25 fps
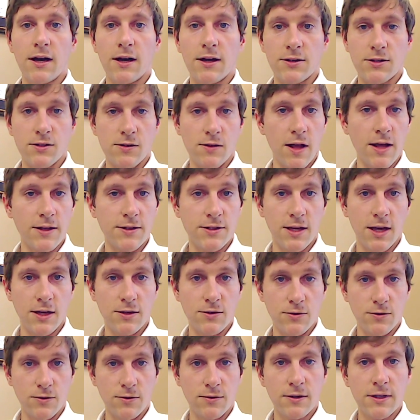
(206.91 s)
slot
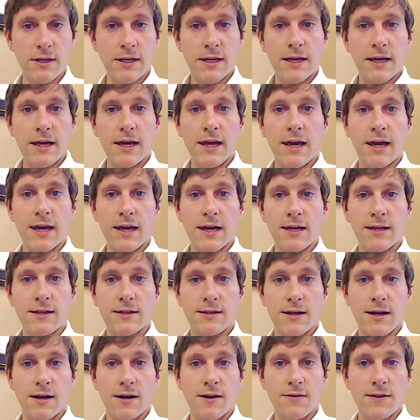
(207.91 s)
schedule, and
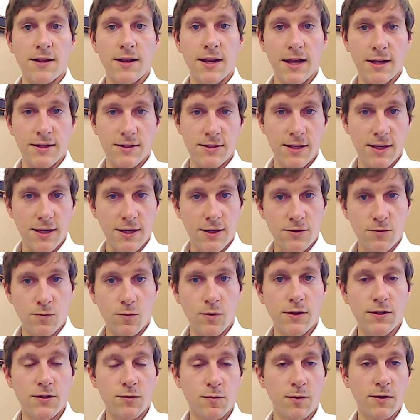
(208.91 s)
the next thing is
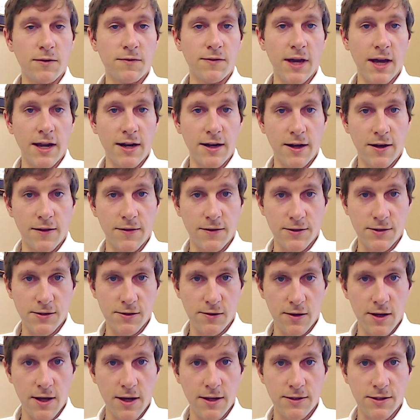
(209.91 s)
once we've got it on the
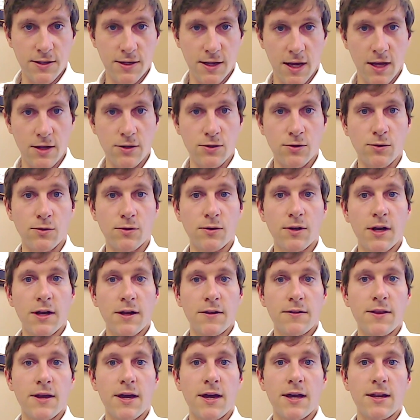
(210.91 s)
slot schedule,
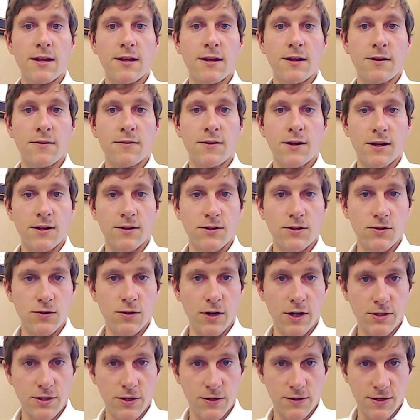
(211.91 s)
then the
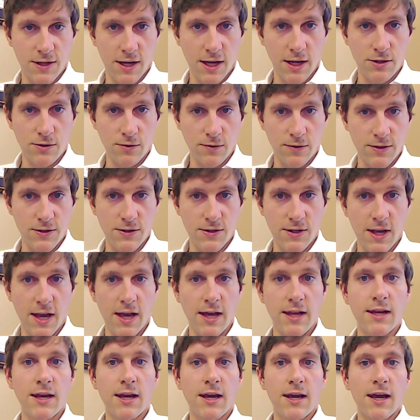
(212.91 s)
construction schedule is
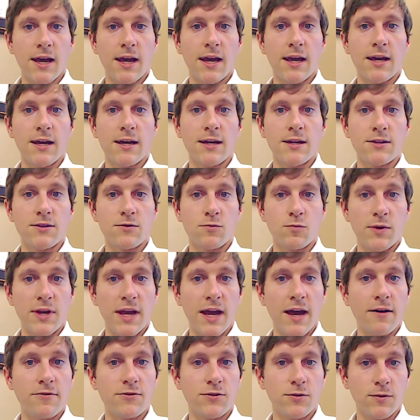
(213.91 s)
set, and we
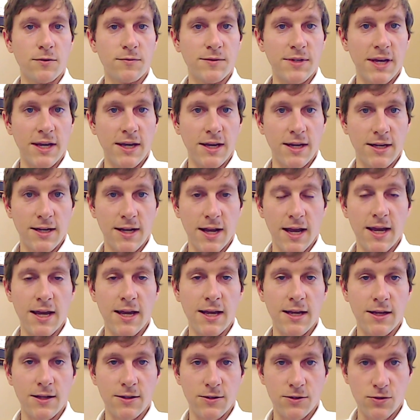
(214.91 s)
have to obtain
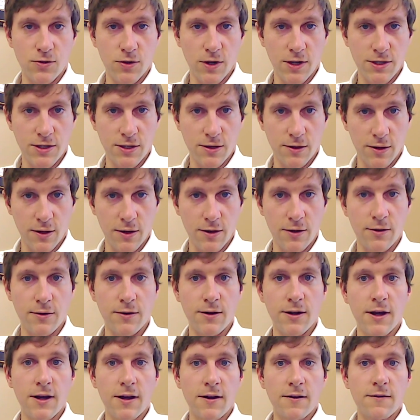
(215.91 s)
a construction loan
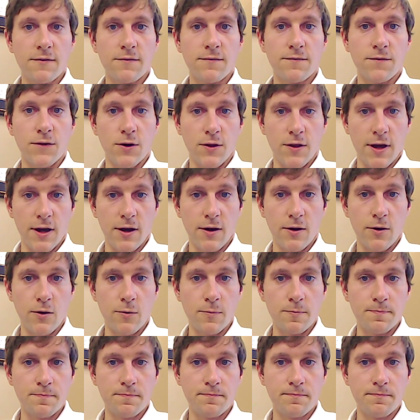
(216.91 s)
for the home.